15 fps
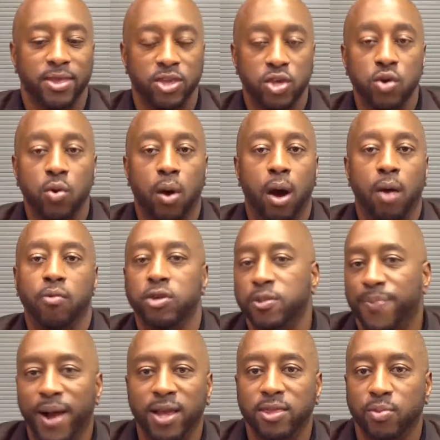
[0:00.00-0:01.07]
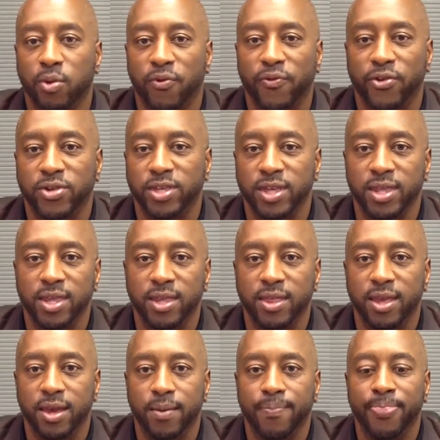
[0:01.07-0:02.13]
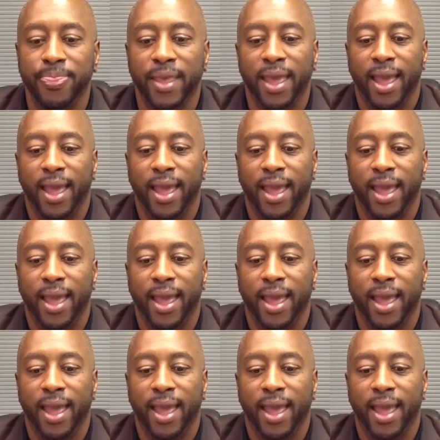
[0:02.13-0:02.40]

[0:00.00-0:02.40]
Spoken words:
You are responsible for sending them